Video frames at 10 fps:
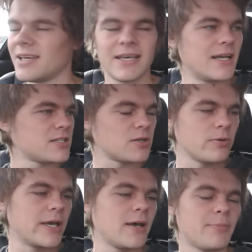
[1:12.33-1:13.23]

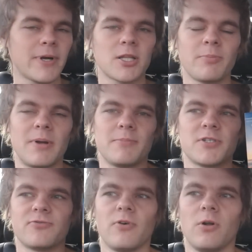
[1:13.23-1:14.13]
I picked up
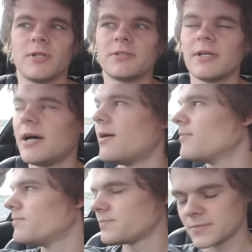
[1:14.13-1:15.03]
Olympus Has
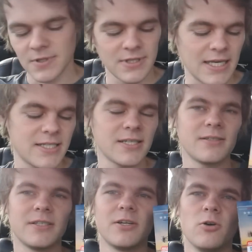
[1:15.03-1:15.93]
Fallen.
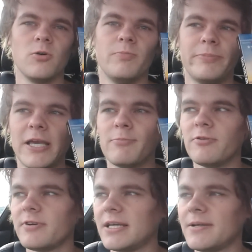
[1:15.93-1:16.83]
Decent, B
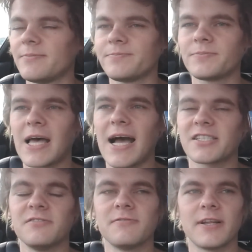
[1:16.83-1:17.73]
movie
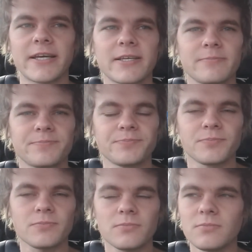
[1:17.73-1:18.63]
action flick
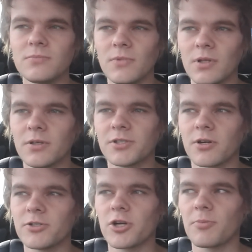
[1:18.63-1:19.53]

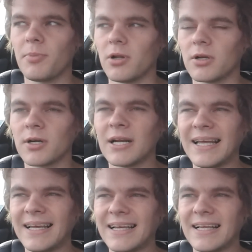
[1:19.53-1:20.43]
starring Gerard Butler.
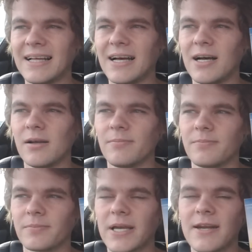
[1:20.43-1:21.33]

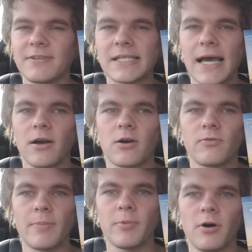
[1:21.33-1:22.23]
Kind of a Die Hard
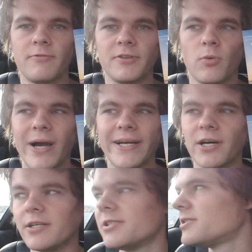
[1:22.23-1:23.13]
ripoff in the White
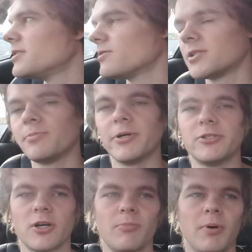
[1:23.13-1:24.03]
House. It's about
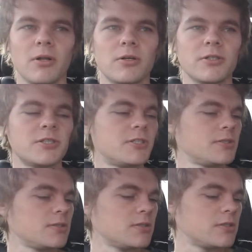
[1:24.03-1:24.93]
Gerard
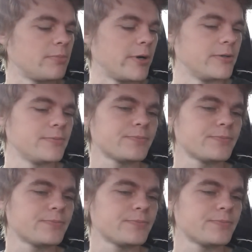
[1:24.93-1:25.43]
Butler's, it's about